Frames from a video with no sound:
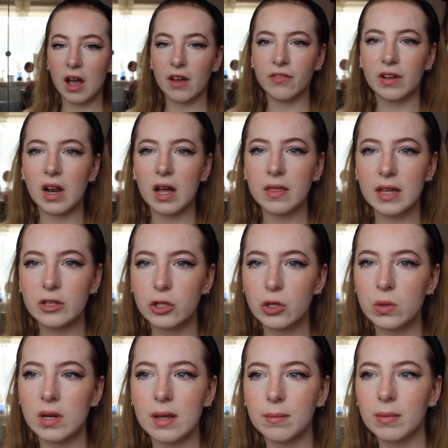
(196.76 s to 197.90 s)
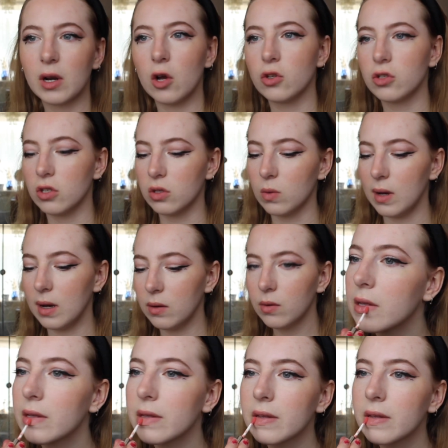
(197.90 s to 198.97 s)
I feel like they do lip gloss as well.